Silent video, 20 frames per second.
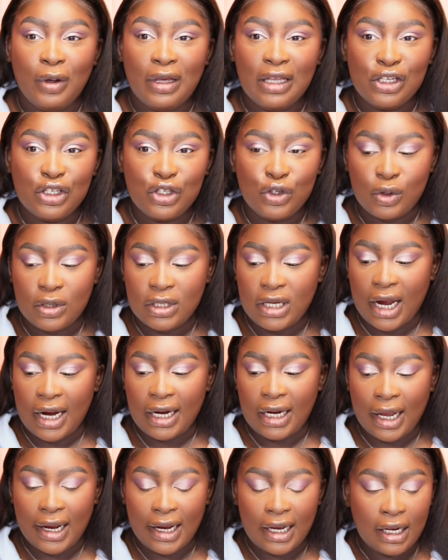into tight
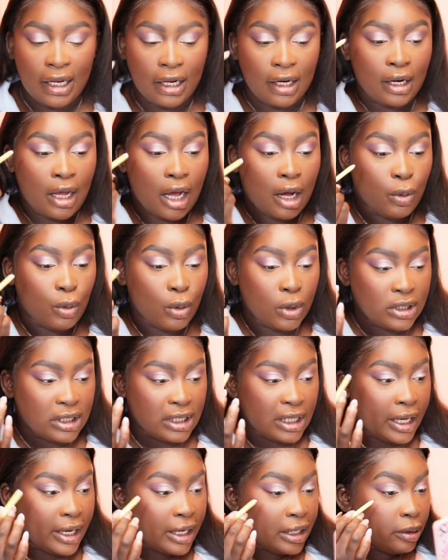lining, our
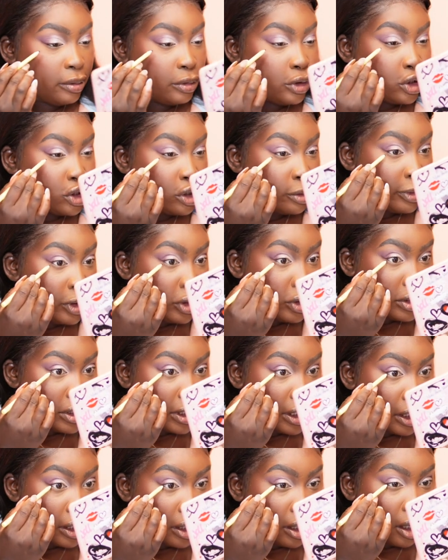waterline. and we're just gonna be
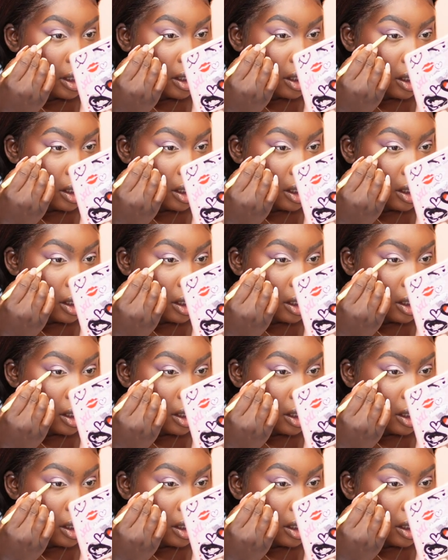using